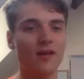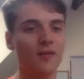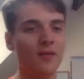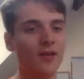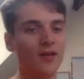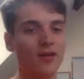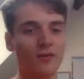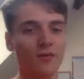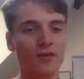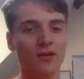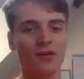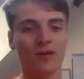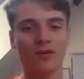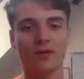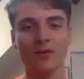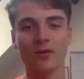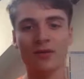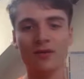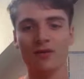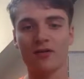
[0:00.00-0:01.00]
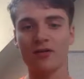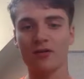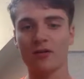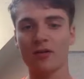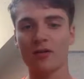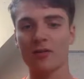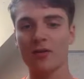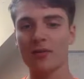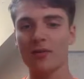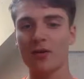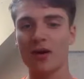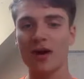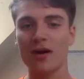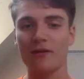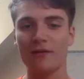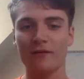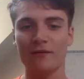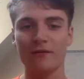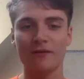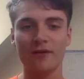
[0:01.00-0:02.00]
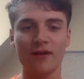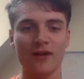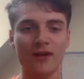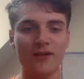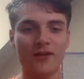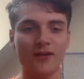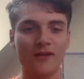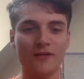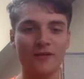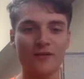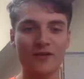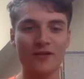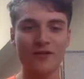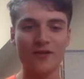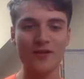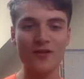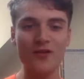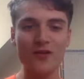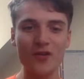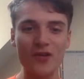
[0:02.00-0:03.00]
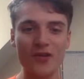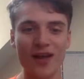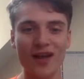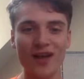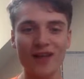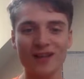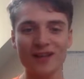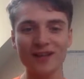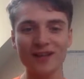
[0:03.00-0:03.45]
depends on person to person. Do other people have differing views on that?